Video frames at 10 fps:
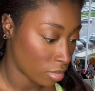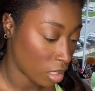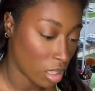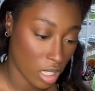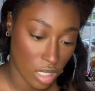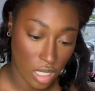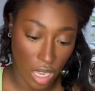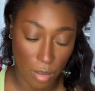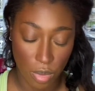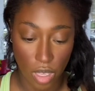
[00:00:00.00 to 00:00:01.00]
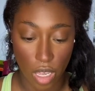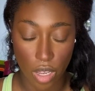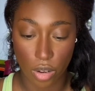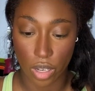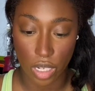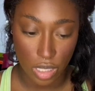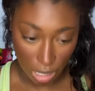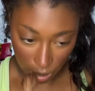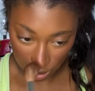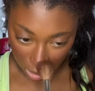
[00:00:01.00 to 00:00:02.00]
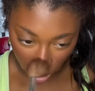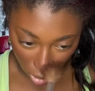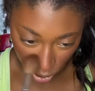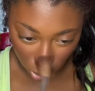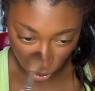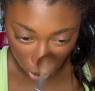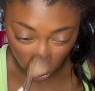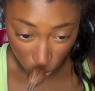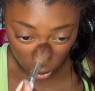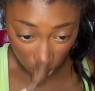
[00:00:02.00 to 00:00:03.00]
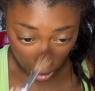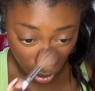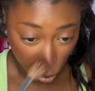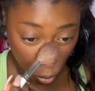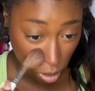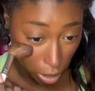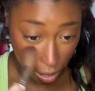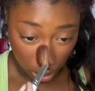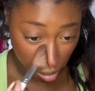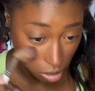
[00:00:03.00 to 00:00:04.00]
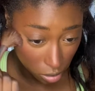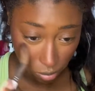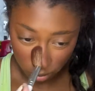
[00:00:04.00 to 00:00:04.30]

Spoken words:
And then same thing, you're going to take that on your nose as well.